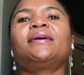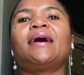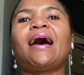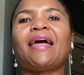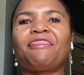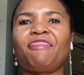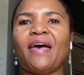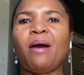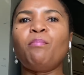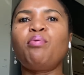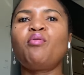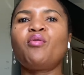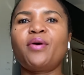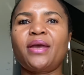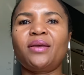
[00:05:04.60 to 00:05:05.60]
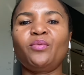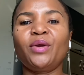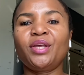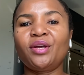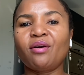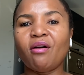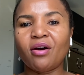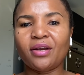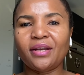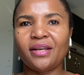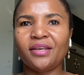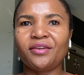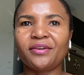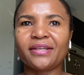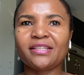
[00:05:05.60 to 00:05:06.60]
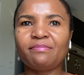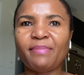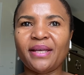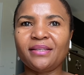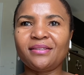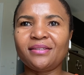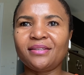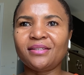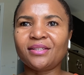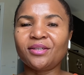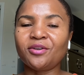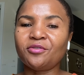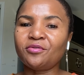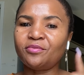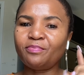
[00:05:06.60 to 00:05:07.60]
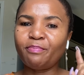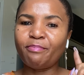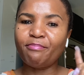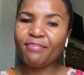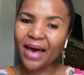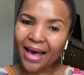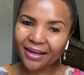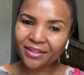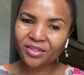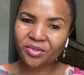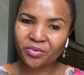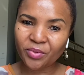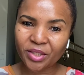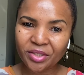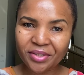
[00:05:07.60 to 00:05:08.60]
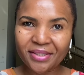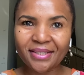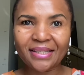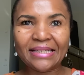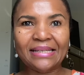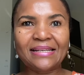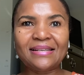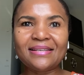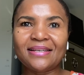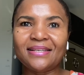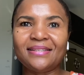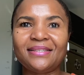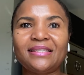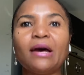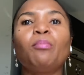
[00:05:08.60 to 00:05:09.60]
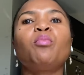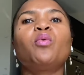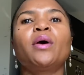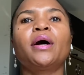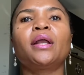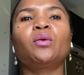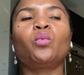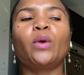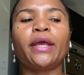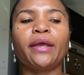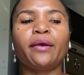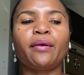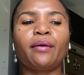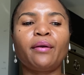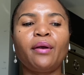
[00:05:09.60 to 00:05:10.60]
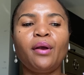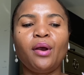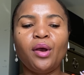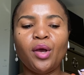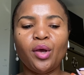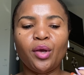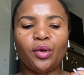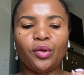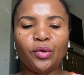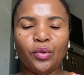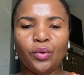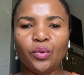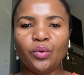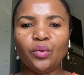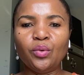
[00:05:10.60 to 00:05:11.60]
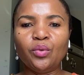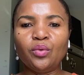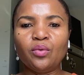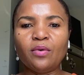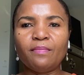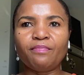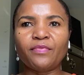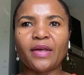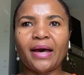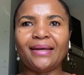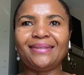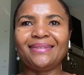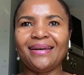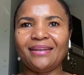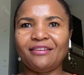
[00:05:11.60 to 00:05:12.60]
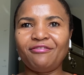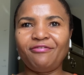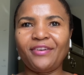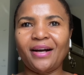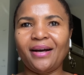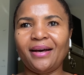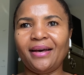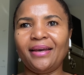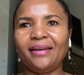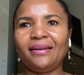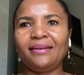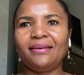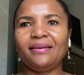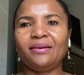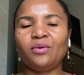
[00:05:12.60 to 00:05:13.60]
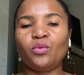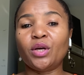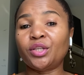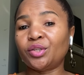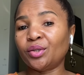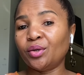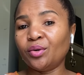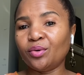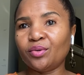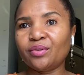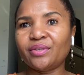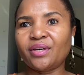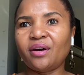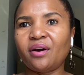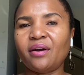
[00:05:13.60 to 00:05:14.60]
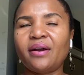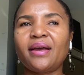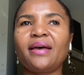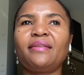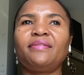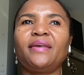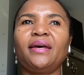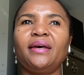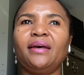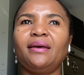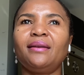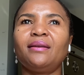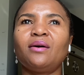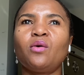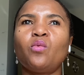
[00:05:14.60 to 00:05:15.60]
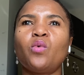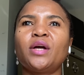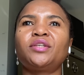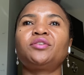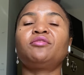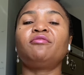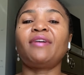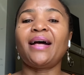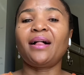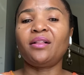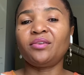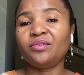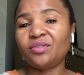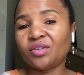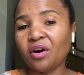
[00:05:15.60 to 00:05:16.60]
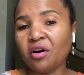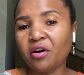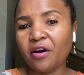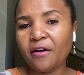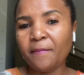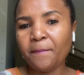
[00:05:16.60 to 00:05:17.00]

at that point, when you're auditing your expenses, go back to what you did in step 1, where you identified what your goals are and then what your values are.